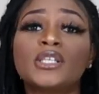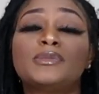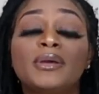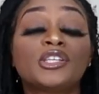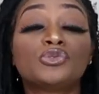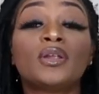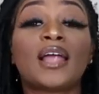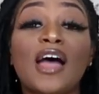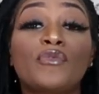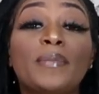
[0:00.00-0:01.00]
and speaking to a
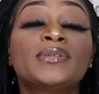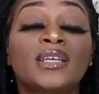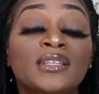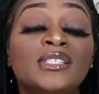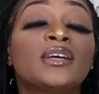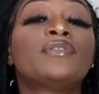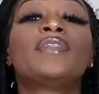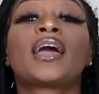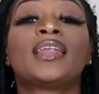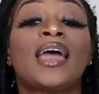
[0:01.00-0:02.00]
live representative
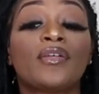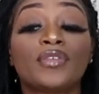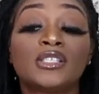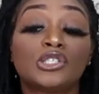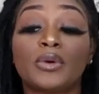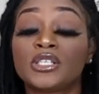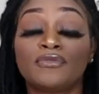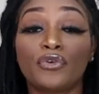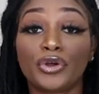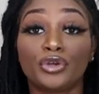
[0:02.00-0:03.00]
that can handle the
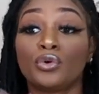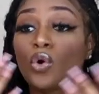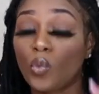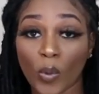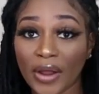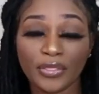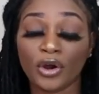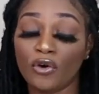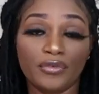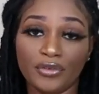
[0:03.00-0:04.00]
situation for you right
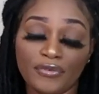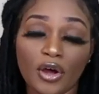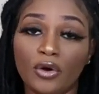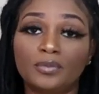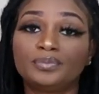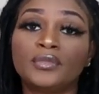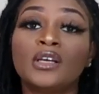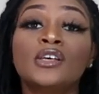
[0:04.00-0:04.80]
there over the phone.